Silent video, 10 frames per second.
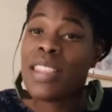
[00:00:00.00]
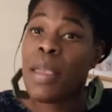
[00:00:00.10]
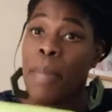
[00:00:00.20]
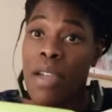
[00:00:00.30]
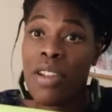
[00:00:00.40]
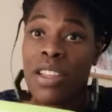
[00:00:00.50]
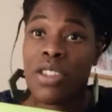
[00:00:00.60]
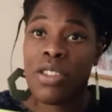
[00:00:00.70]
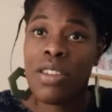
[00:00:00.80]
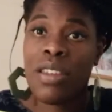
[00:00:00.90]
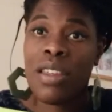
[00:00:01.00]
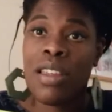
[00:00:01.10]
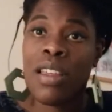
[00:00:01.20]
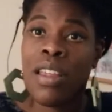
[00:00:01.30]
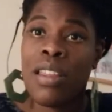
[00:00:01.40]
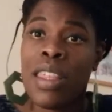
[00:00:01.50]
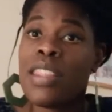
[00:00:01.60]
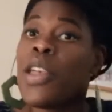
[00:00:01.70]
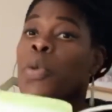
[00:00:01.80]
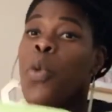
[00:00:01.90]
As they perish,
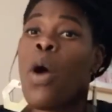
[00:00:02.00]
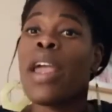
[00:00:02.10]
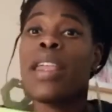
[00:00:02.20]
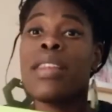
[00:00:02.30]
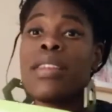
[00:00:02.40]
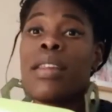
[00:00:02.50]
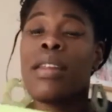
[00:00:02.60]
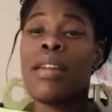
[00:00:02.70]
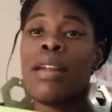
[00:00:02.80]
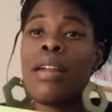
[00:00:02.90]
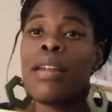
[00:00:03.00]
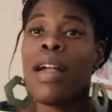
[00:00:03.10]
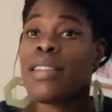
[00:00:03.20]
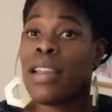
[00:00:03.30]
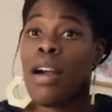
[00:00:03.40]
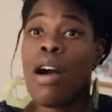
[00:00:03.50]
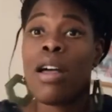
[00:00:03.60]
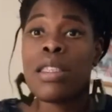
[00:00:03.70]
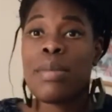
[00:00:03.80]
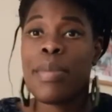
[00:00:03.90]
they turn white as a
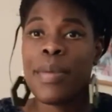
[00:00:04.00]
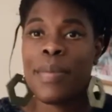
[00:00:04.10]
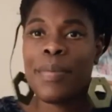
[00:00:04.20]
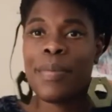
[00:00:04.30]
gasp.